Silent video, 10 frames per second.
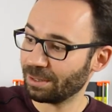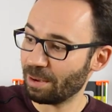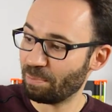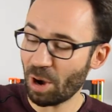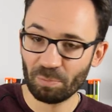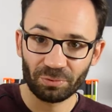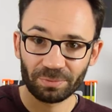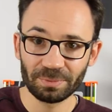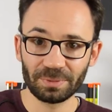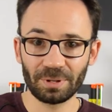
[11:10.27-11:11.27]
the pump
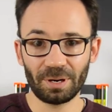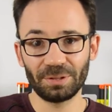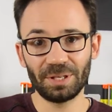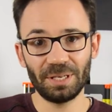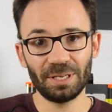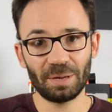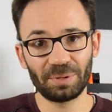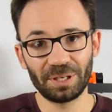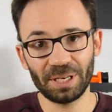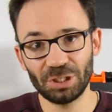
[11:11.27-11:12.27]
on the
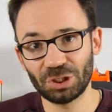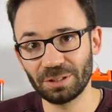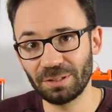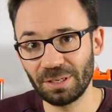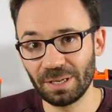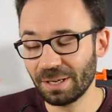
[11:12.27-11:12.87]
application,